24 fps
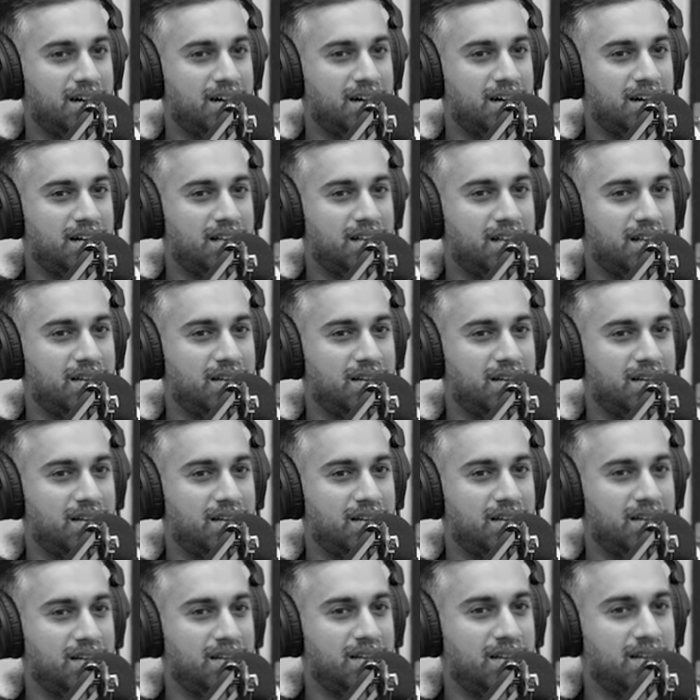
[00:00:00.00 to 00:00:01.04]

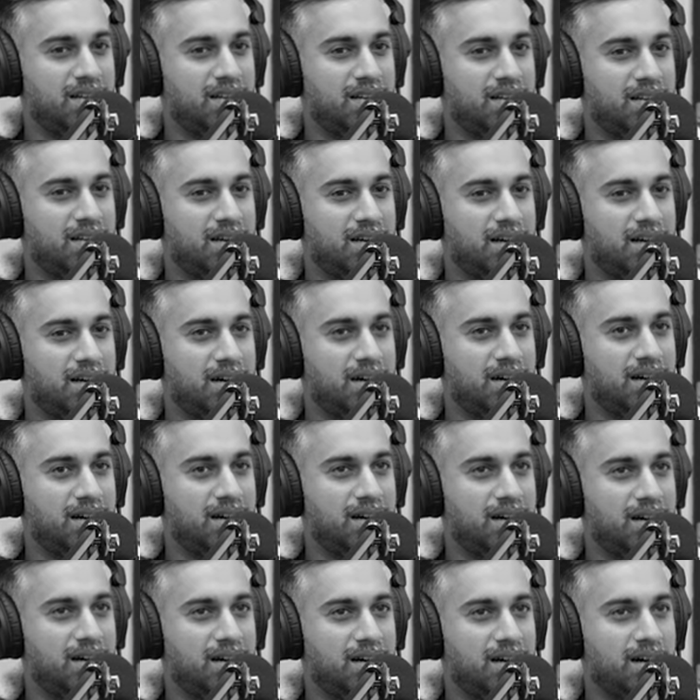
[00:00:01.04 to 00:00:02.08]
I
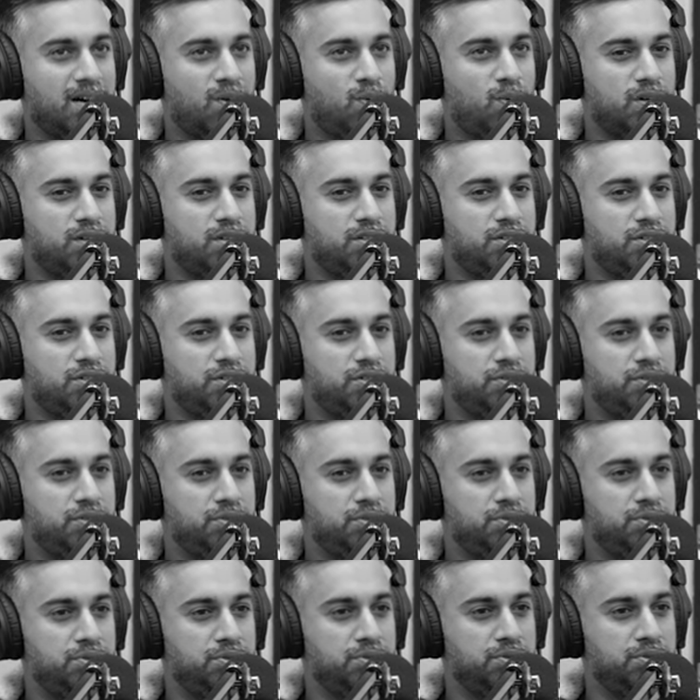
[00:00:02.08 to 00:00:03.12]
wanted
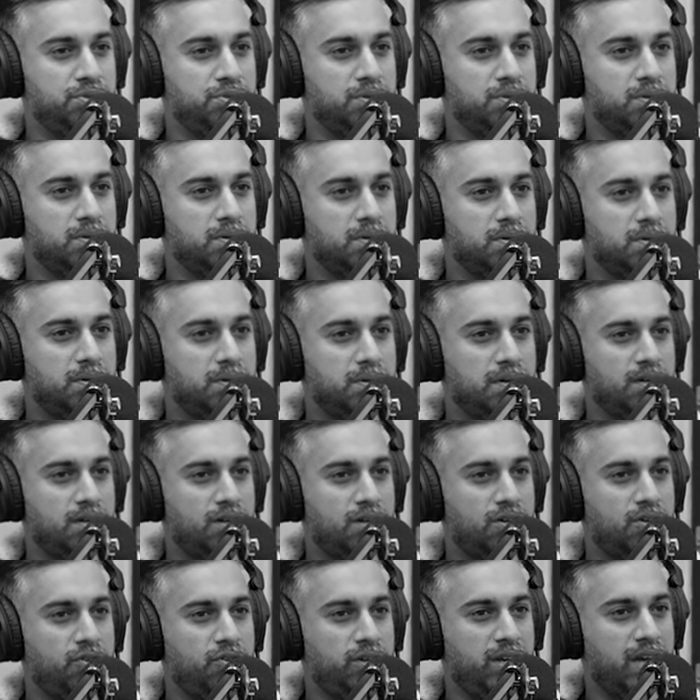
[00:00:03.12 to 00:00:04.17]
to
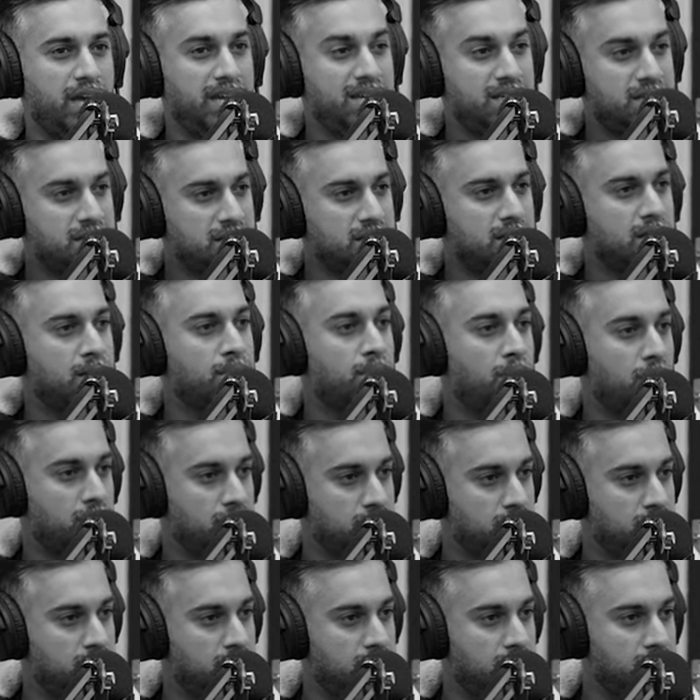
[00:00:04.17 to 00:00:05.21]
create a
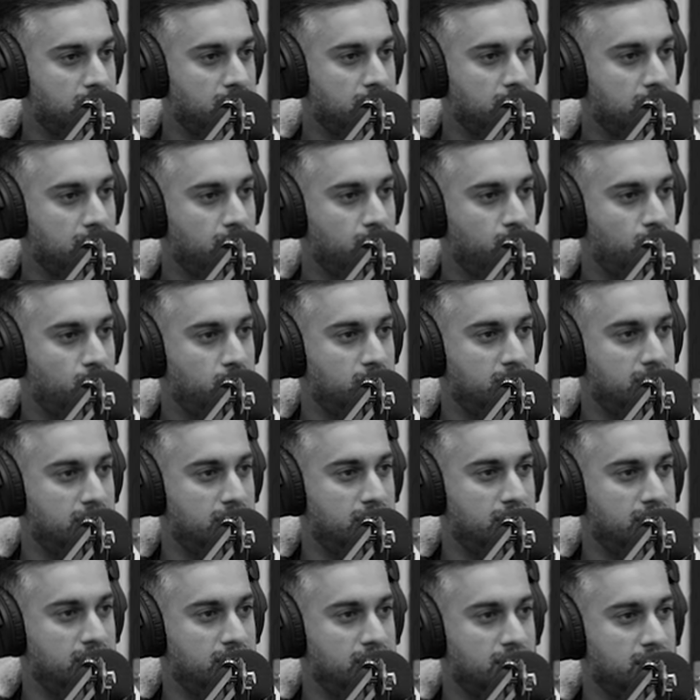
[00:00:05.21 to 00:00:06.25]
model
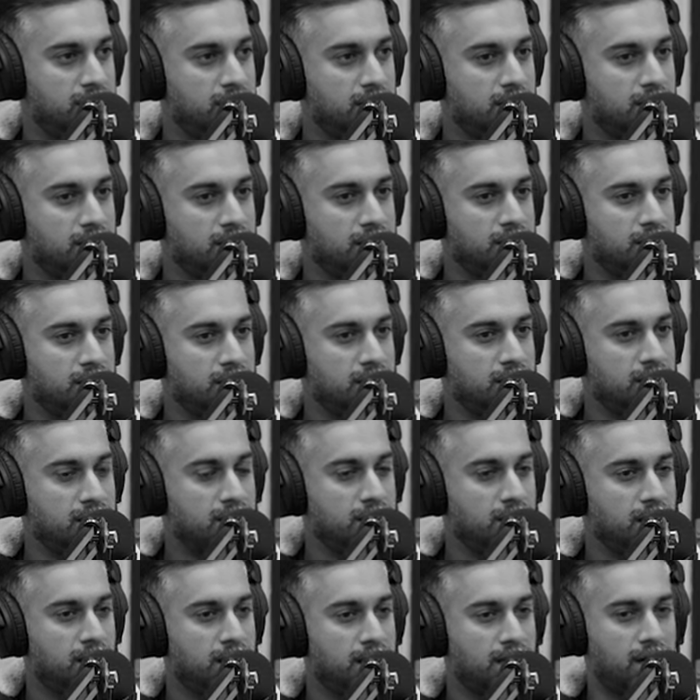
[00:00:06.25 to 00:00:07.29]
within,
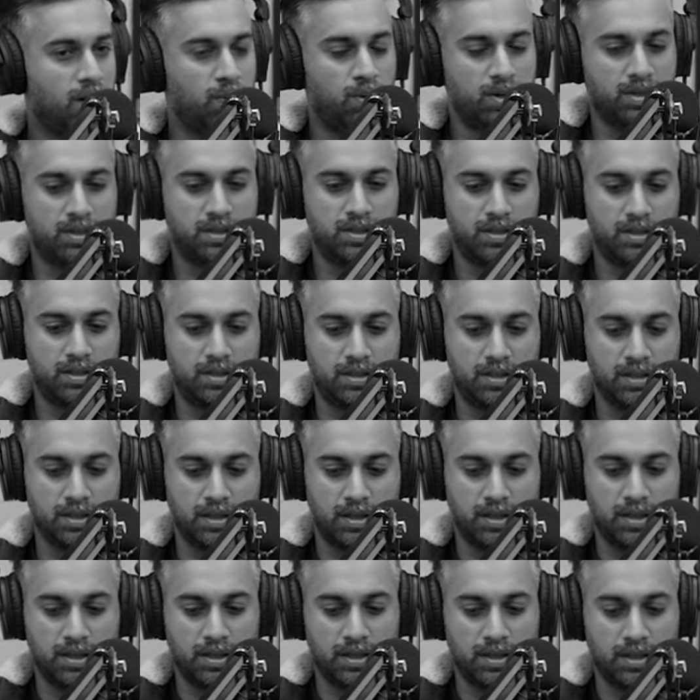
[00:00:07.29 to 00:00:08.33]
like I wanted
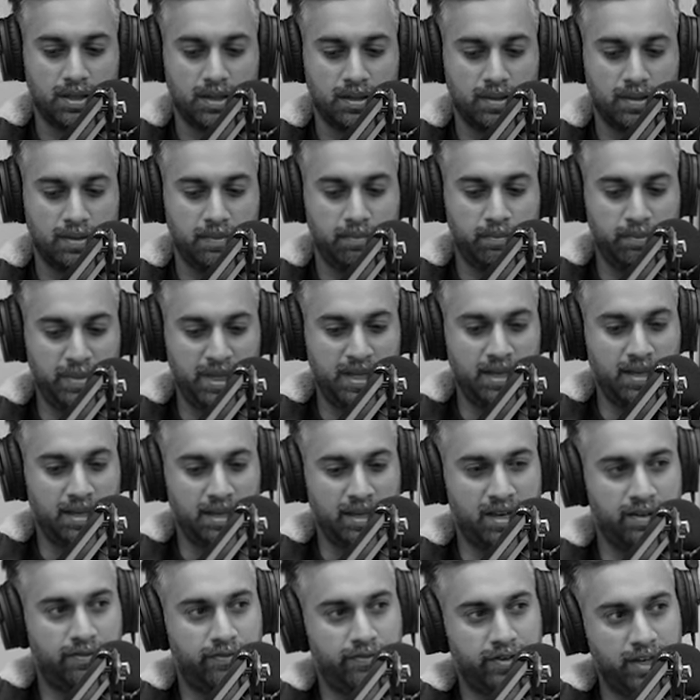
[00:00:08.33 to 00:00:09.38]

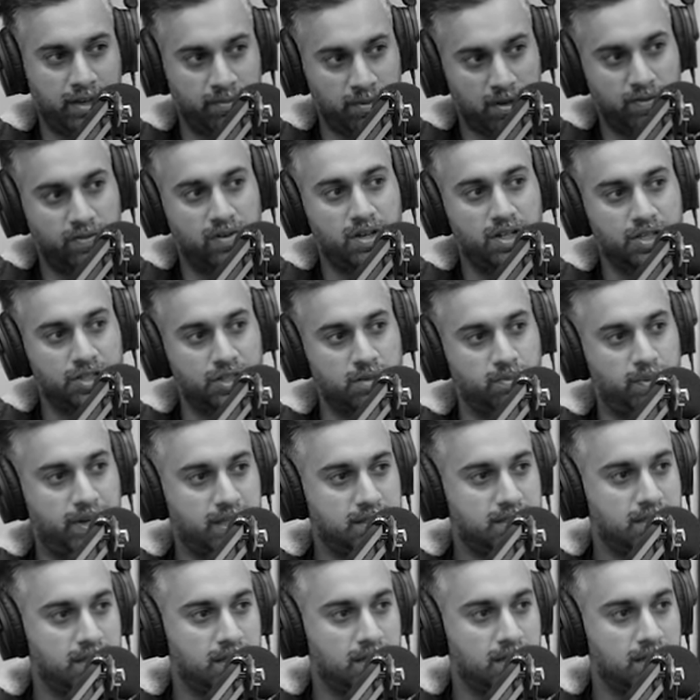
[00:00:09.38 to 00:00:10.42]
me in a female version
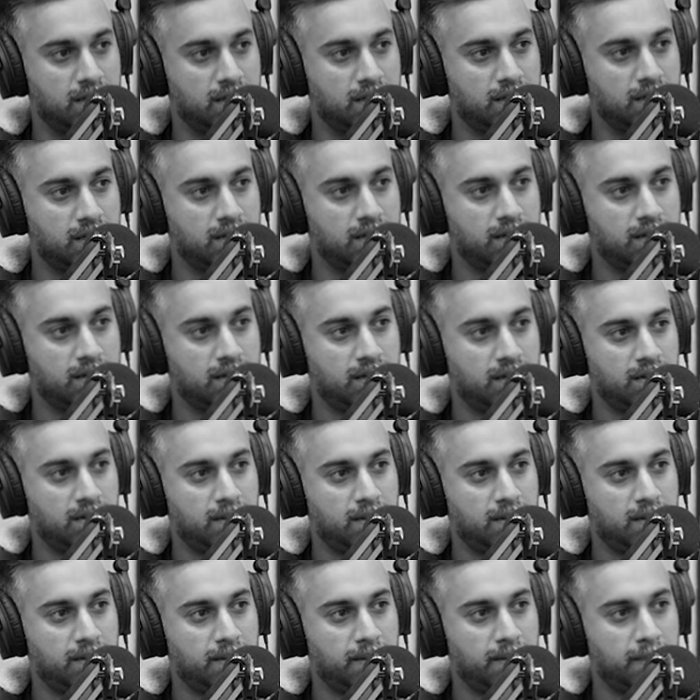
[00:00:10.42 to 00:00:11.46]
basically,
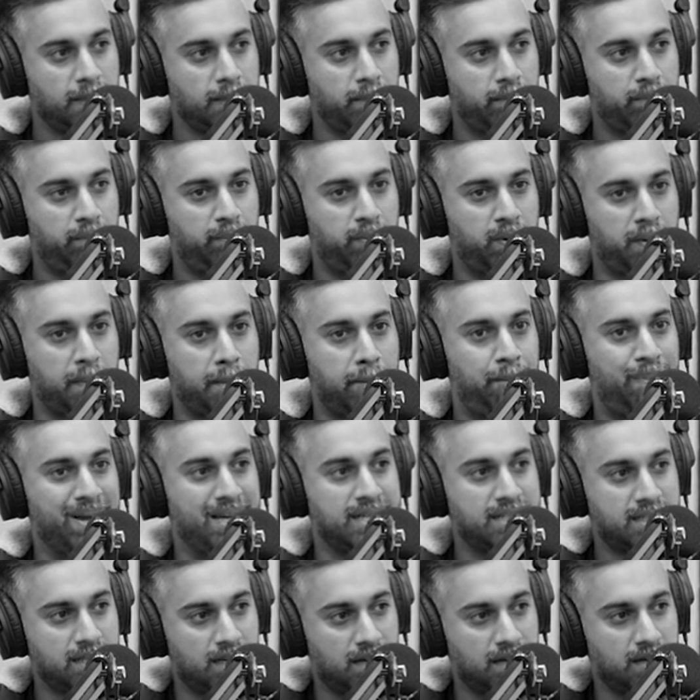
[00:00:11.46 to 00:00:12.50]
but
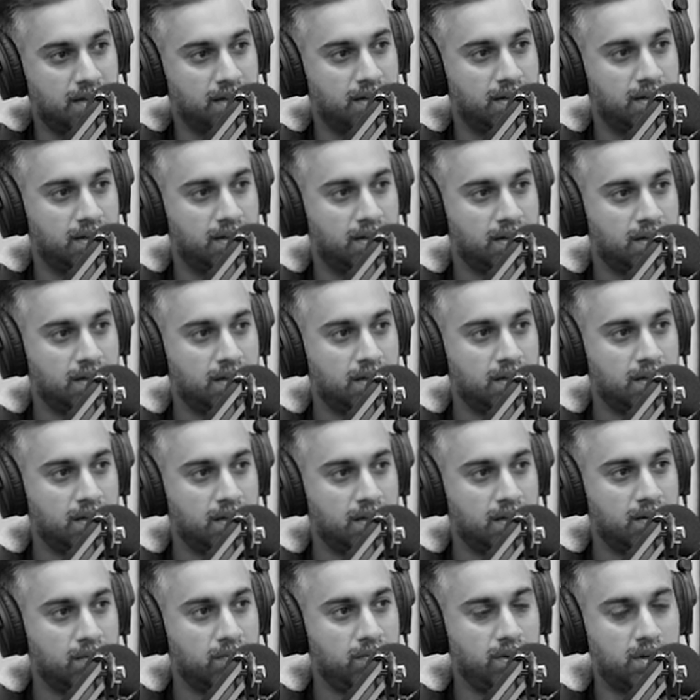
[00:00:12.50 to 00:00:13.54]
better,
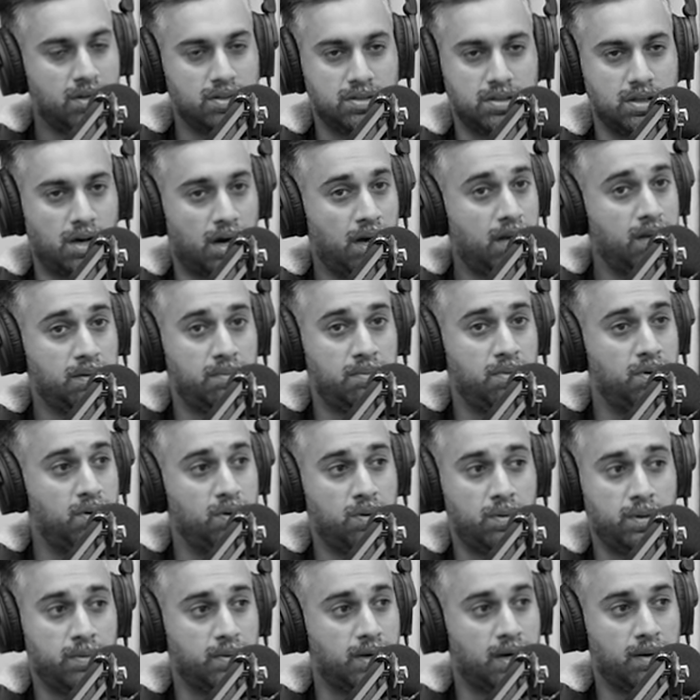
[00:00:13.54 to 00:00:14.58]
because I am
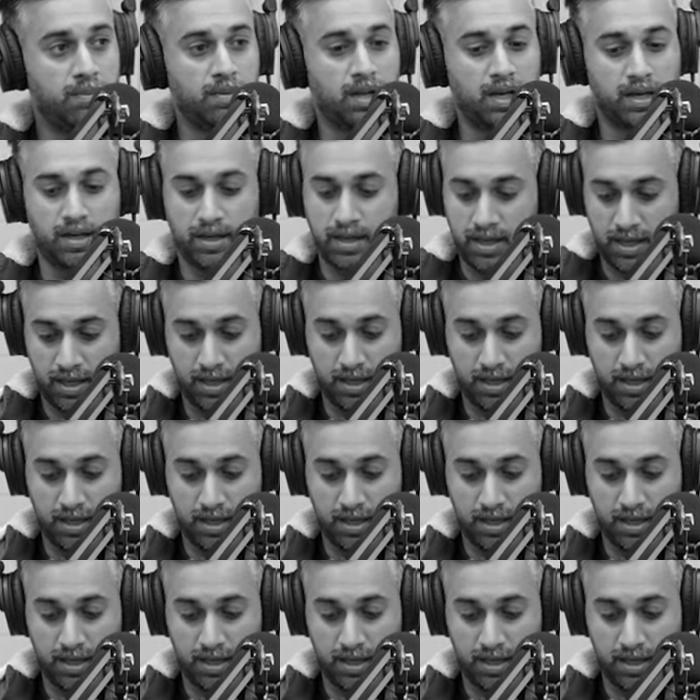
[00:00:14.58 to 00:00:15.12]
nowhere, I'm like